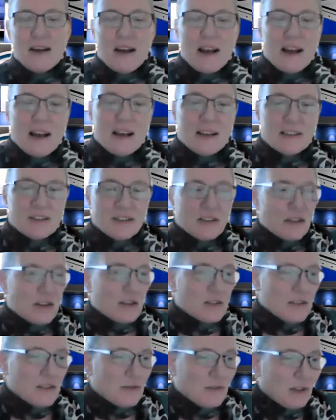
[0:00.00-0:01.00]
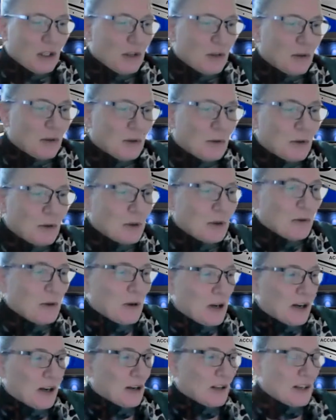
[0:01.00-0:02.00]
To those of you who
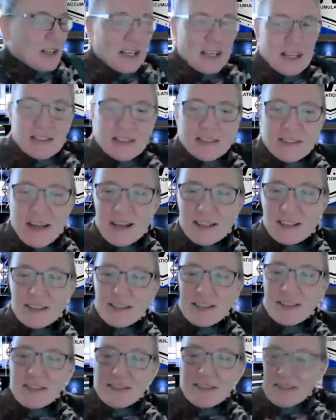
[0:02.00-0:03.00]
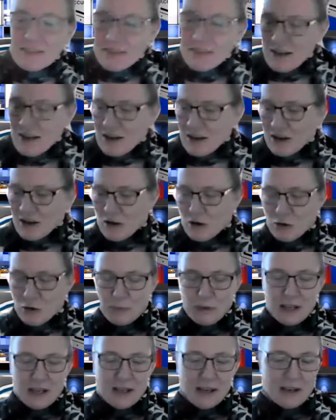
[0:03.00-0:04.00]
are in Texas,
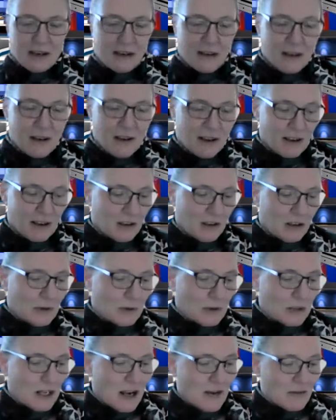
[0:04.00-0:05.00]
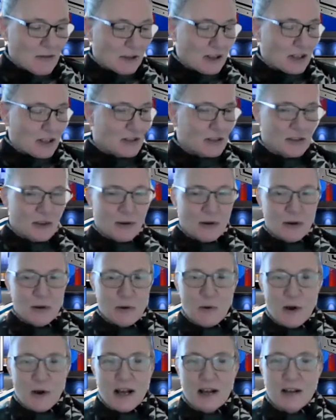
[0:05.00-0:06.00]
hoping your recovery is
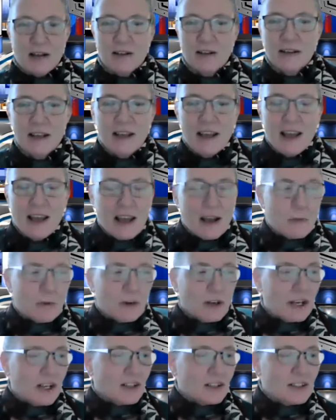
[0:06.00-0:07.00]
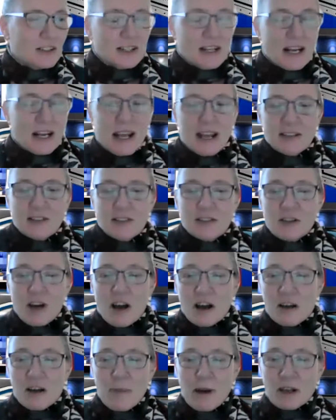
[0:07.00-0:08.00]
going well. And we're here today to
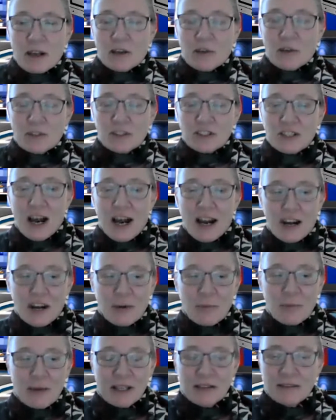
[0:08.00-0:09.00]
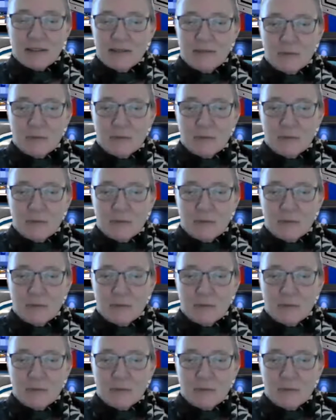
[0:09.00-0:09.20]
talk about your retirement.